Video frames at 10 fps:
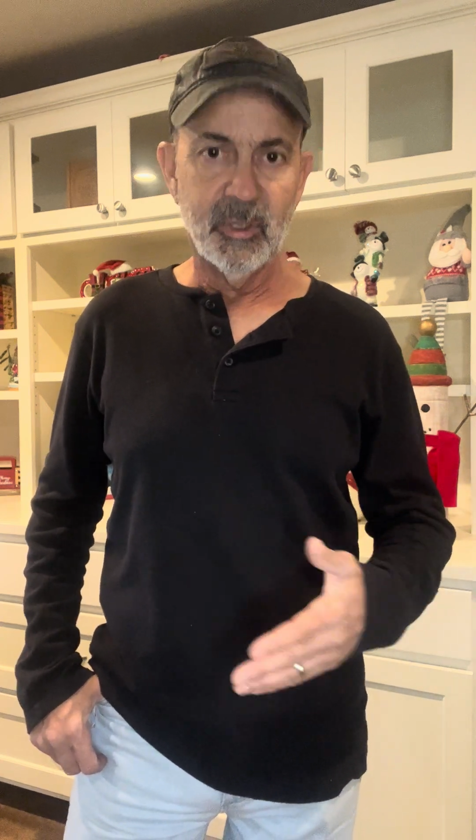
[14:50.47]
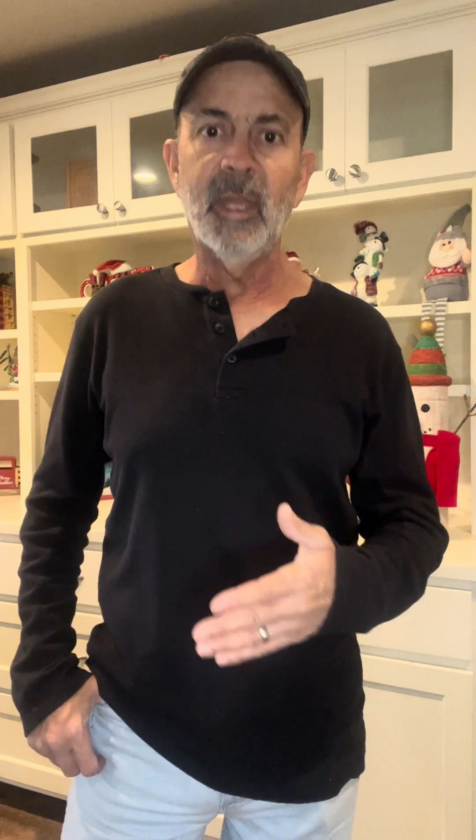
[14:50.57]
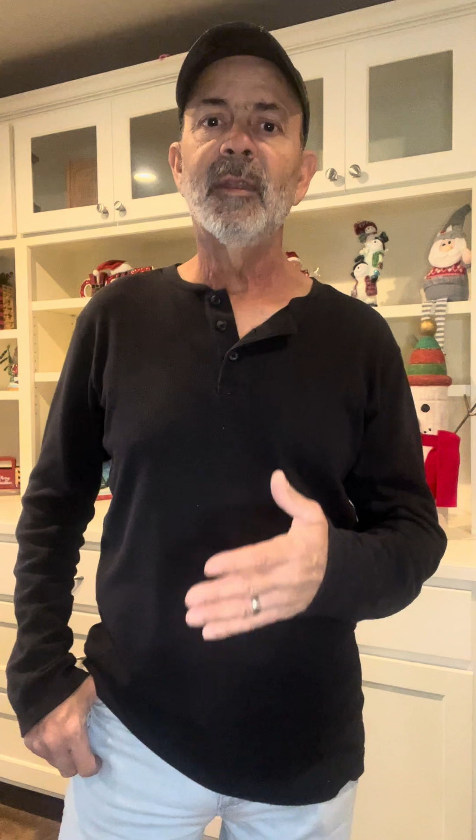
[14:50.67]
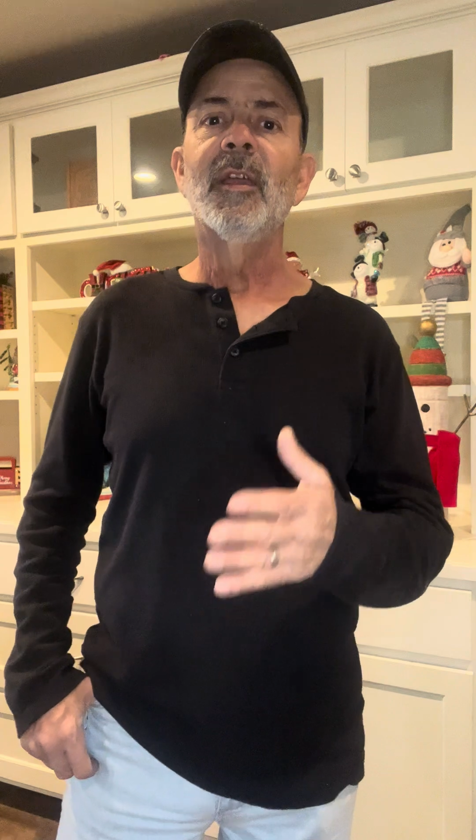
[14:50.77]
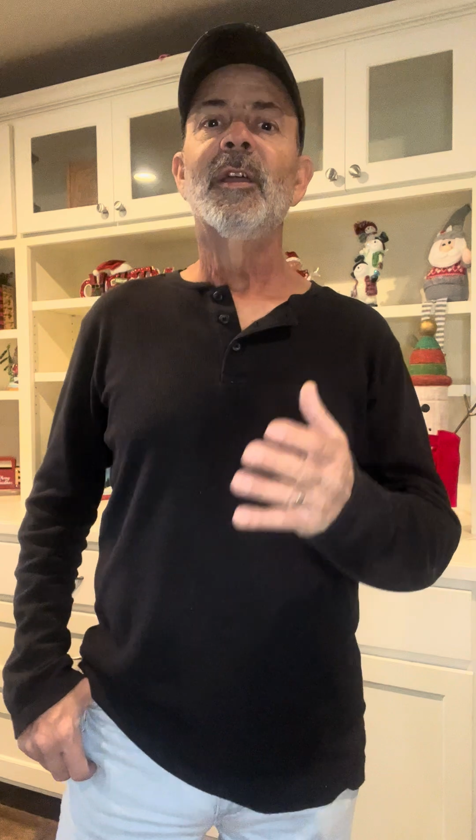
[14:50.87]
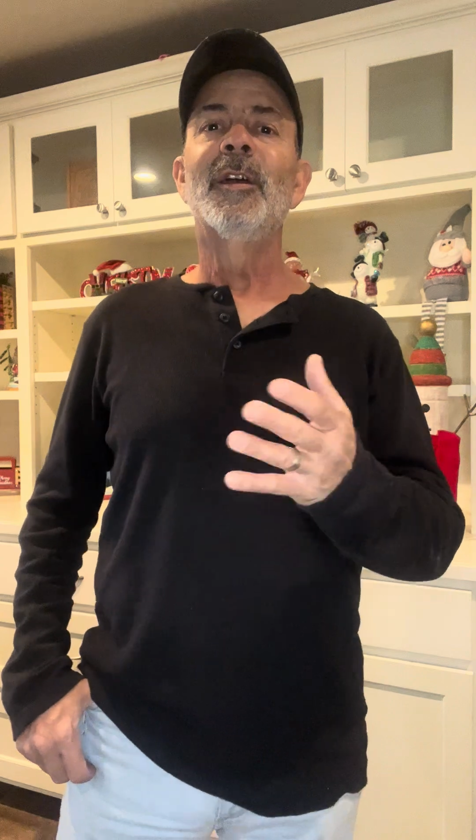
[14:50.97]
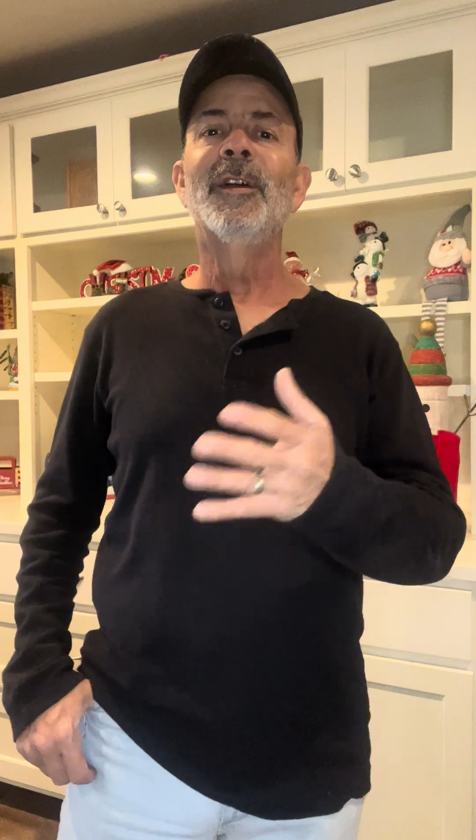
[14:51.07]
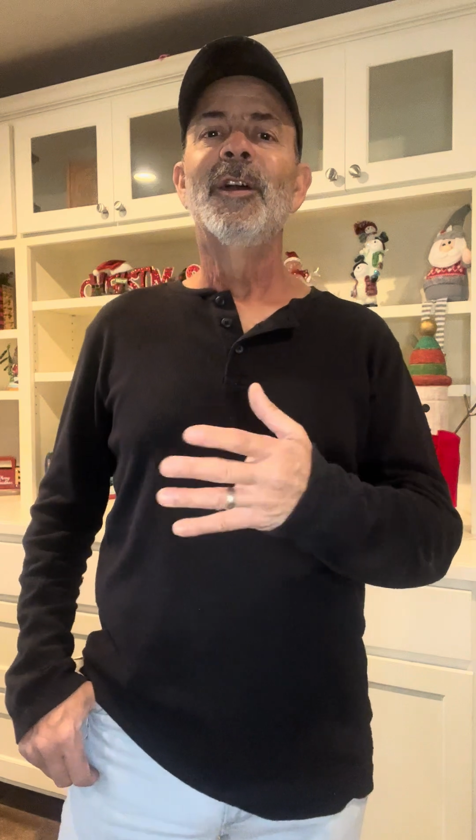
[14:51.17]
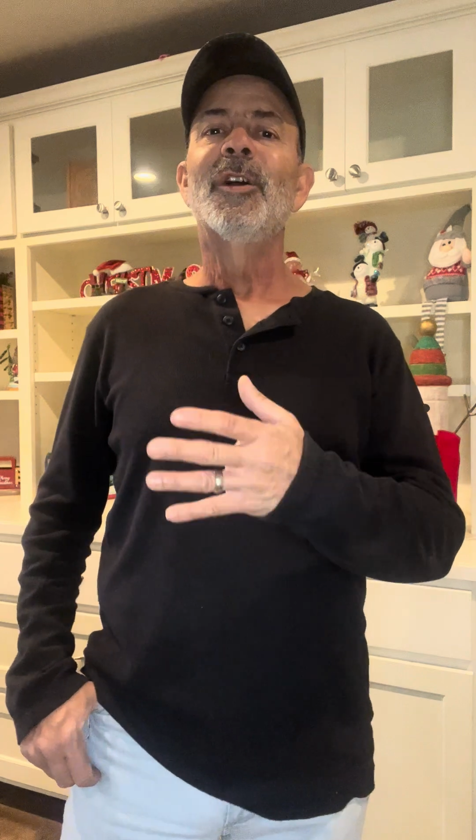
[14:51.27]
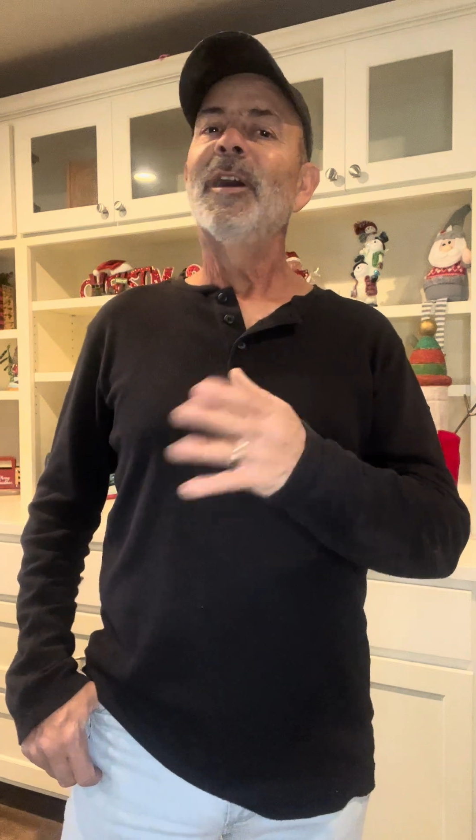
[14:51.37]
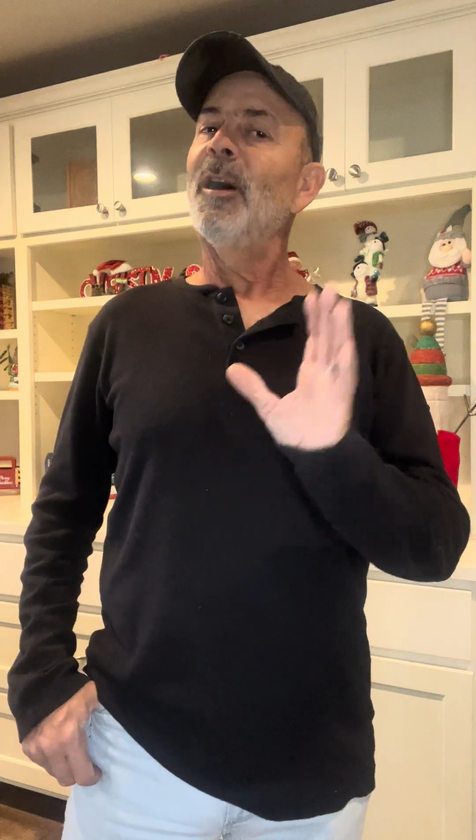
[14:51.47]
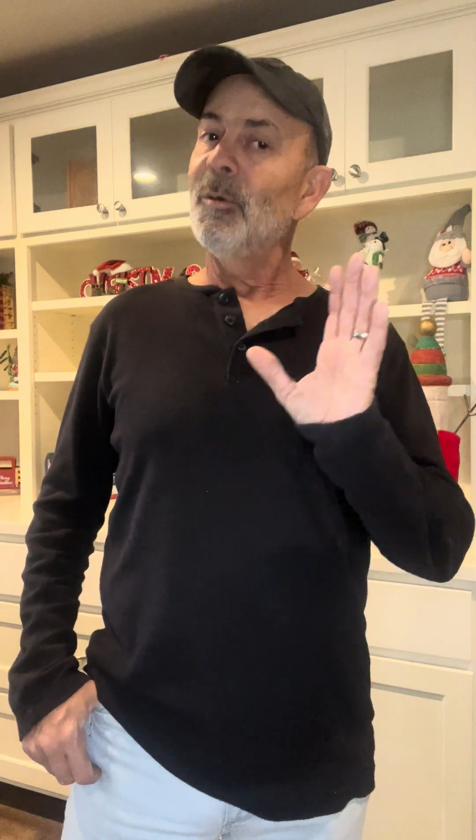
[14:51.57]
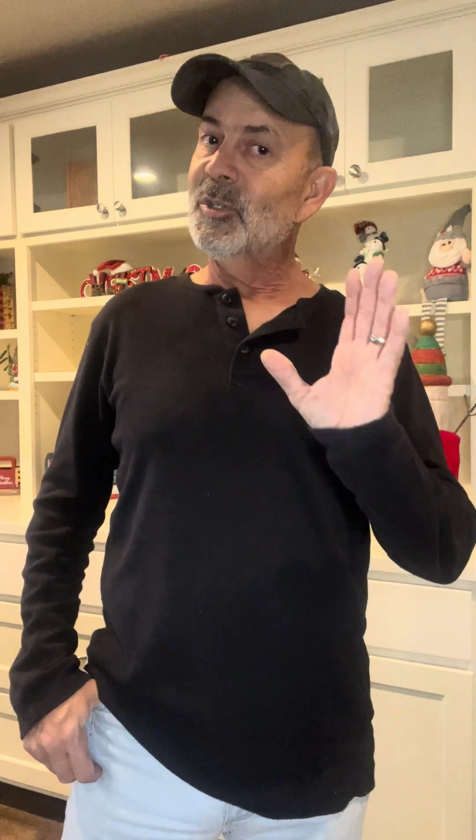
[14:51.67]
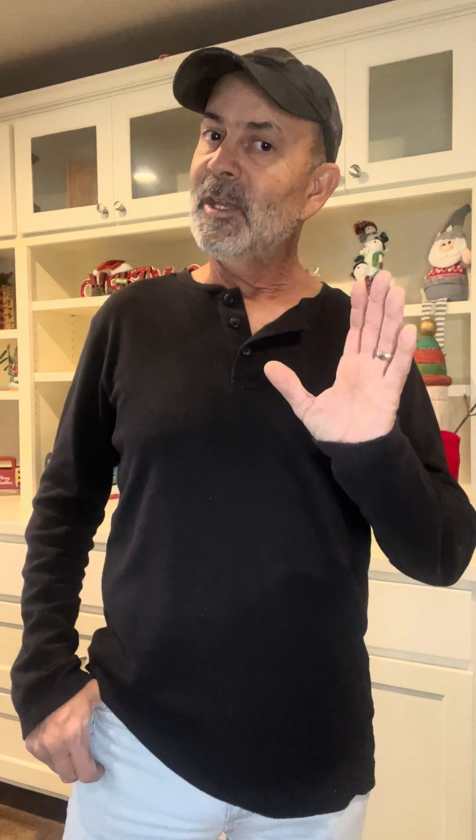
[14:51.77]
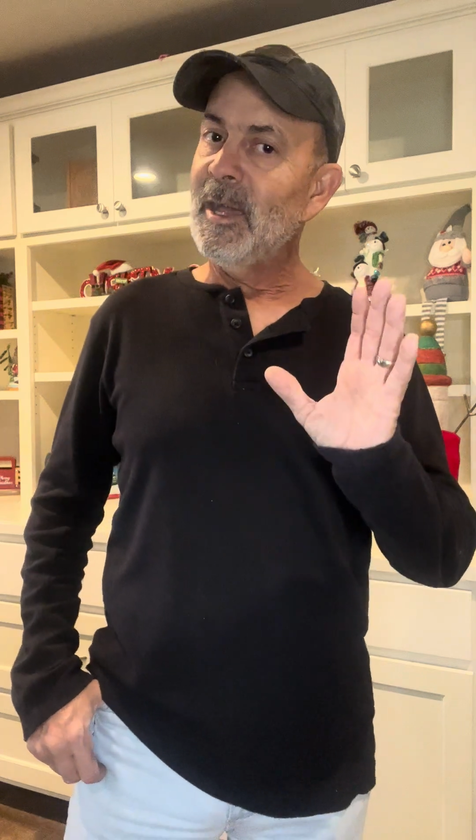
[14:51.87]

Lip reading: I always say